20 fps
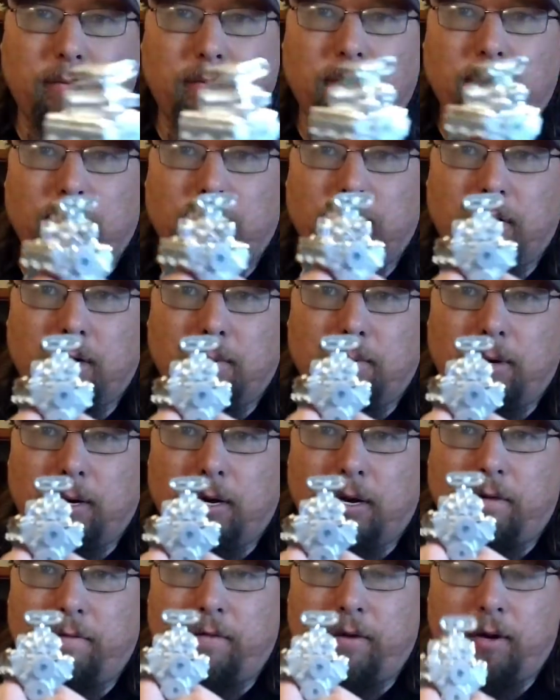the blower coming
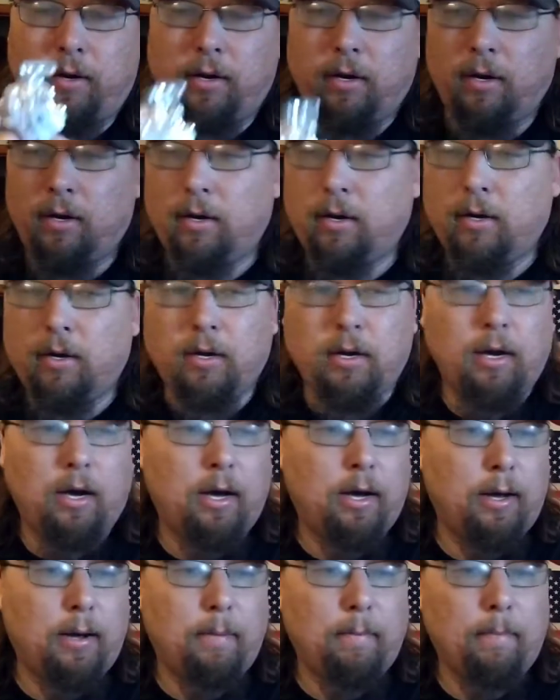out of it.
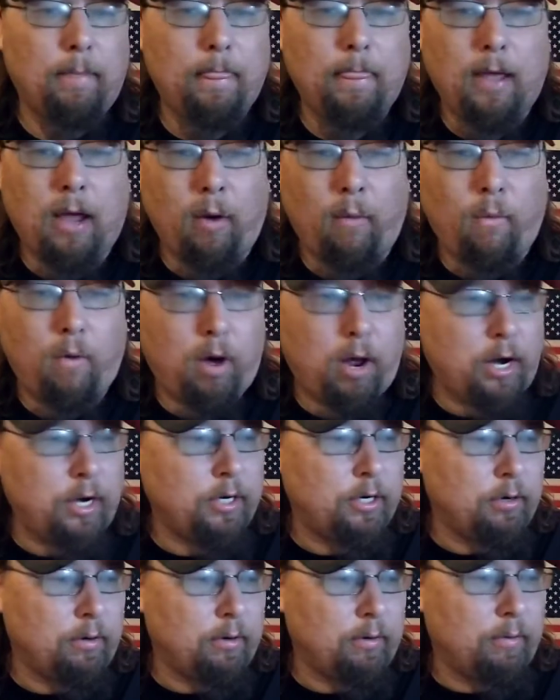I want to
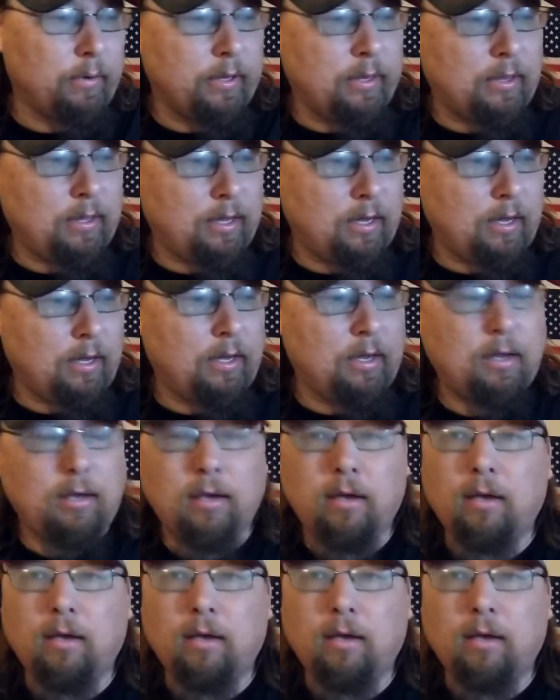do it with the